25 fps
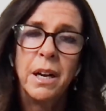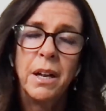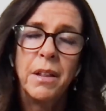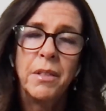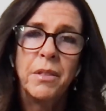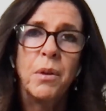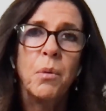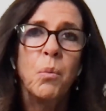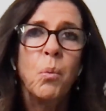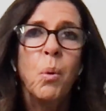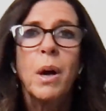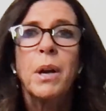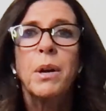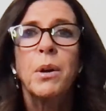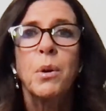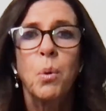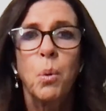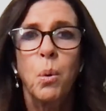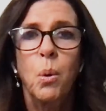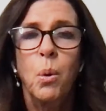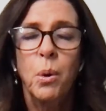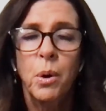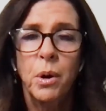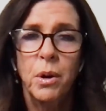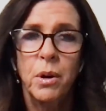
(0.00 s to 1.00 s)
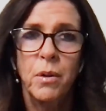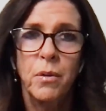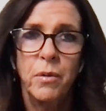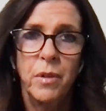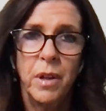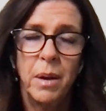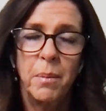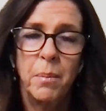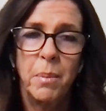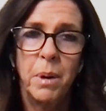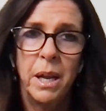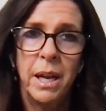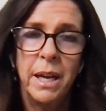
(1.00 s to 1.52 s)
that 1/4 of
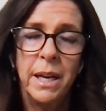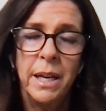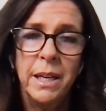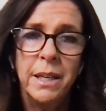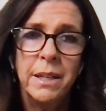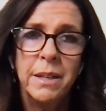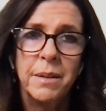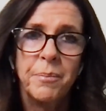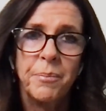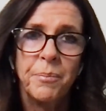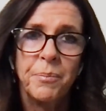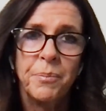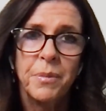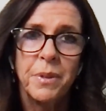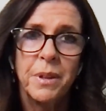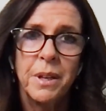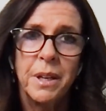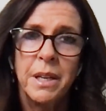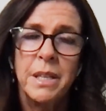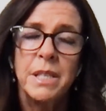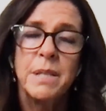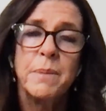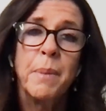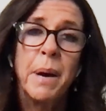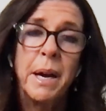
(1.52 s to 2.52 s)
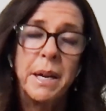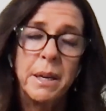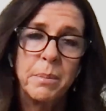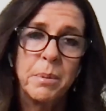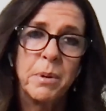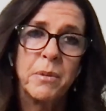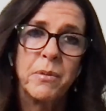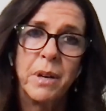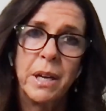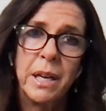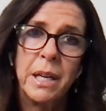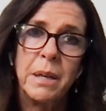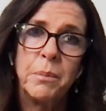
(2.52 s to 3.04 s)
that plate is made up
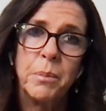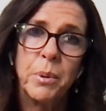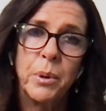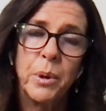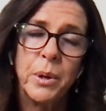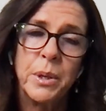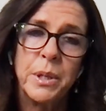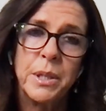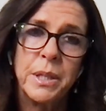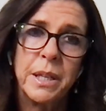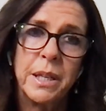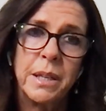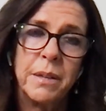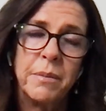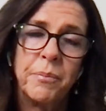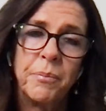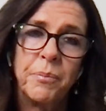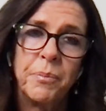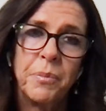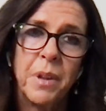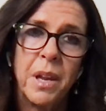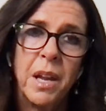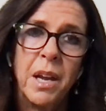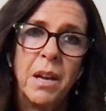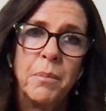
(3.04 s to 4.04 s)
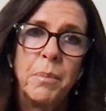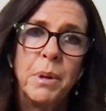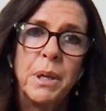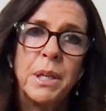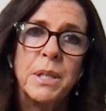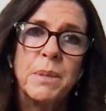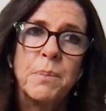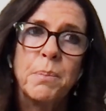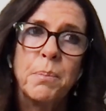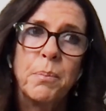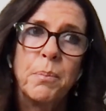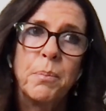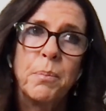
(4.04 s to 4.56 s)
of lean protein, because